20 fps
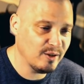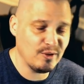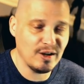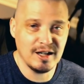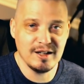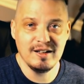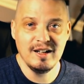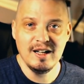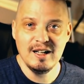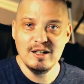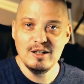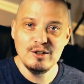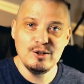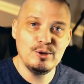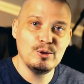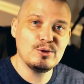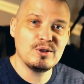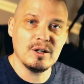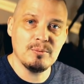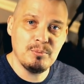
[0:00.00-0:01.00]
If I
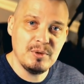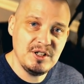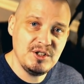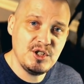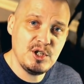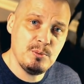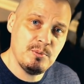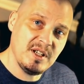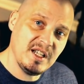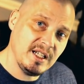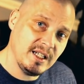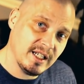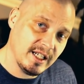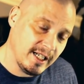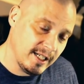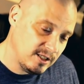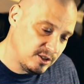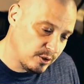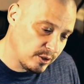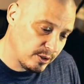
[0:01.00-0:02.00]
use a PGP
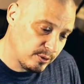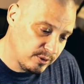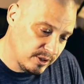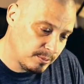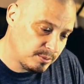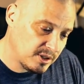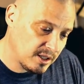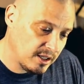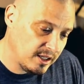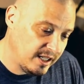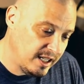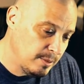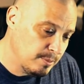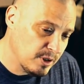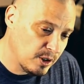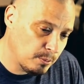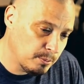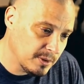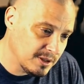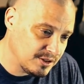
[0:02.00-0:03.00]
key to encrypt an
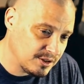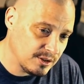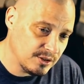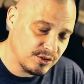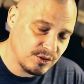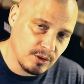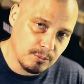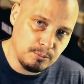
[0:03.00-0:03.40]
email message,